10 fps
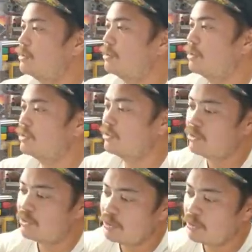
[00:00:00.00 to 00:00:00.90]
Alright, so
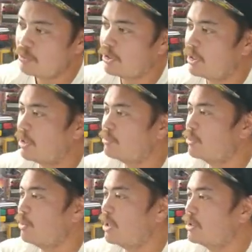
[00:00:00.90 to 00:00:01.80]
let's do a little recap.
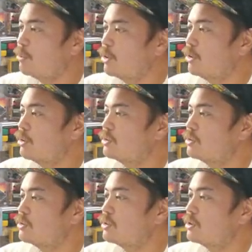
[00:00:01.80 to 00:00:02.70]
So we got the
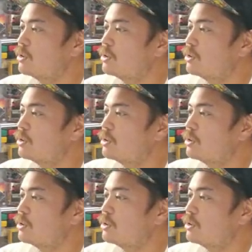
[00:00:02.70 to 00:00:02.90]
birds.